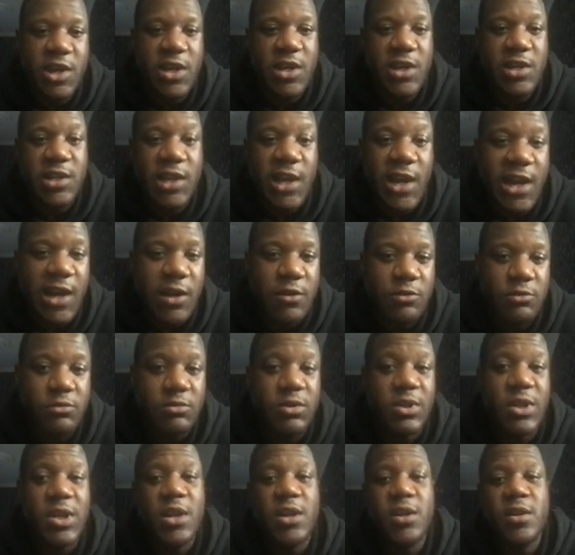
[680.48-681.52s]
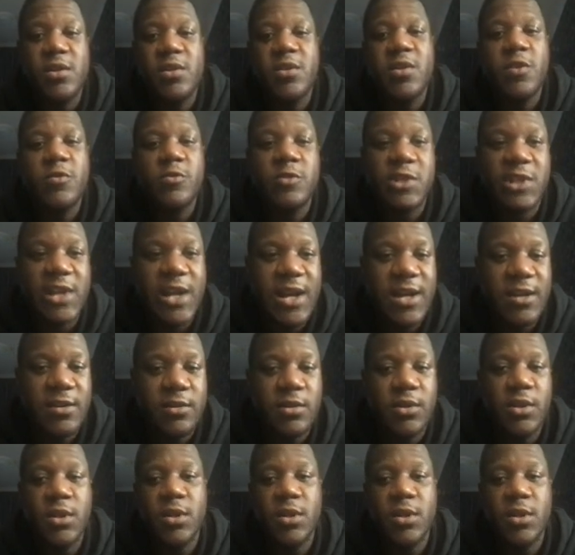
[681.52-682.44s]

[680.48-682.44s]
this out, DOSA,